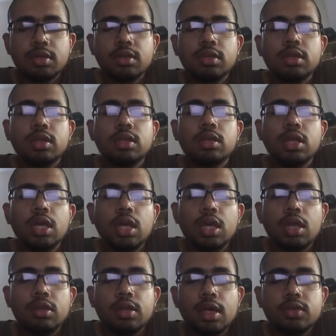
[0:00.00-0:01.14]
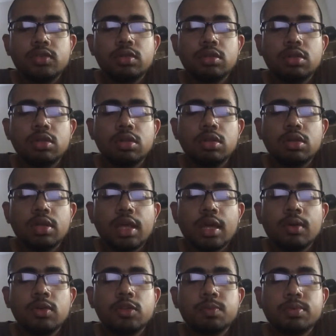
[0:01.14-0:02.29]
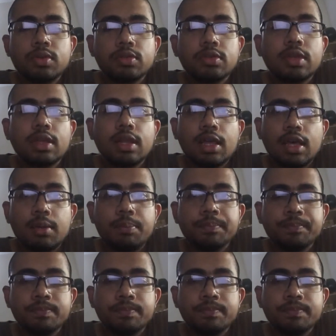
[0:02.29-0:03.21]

the natural language processing lab.